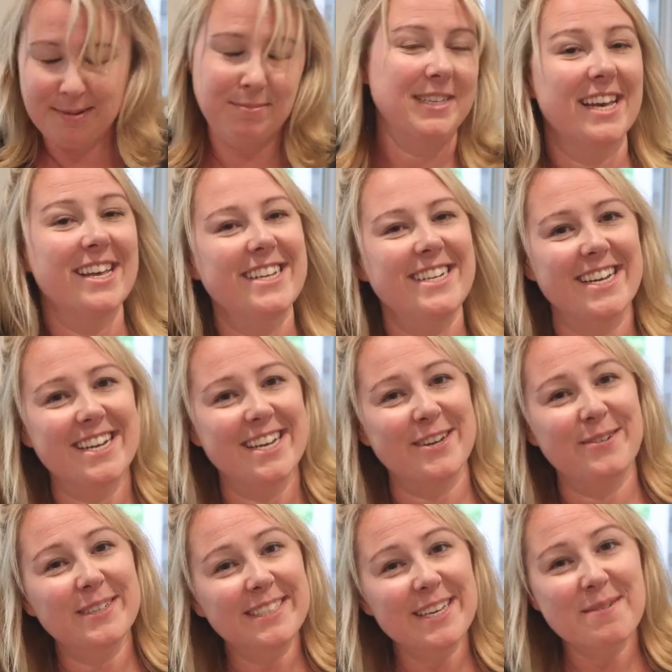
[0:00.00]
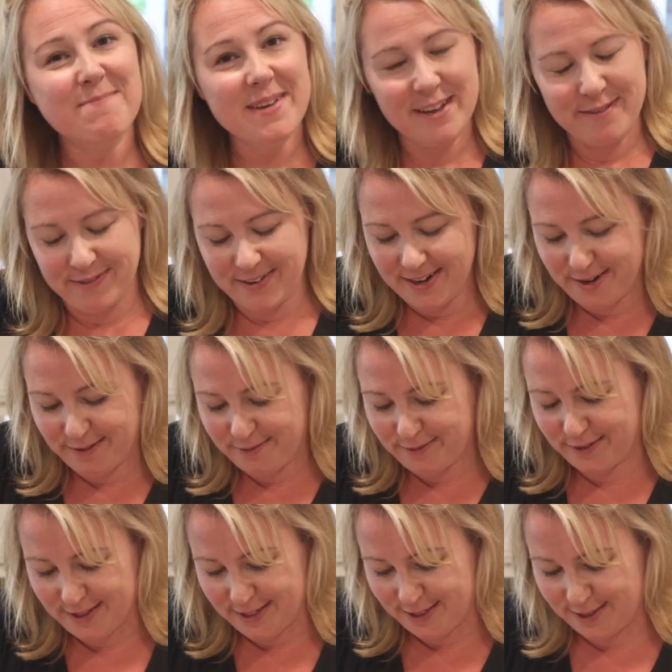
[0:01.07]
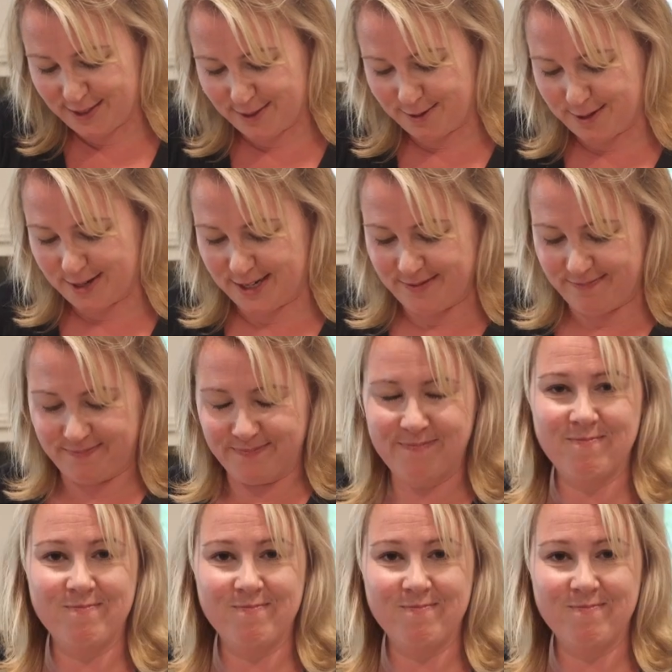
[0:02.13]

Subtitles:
I'm telling you, I always get made fun of for this sword.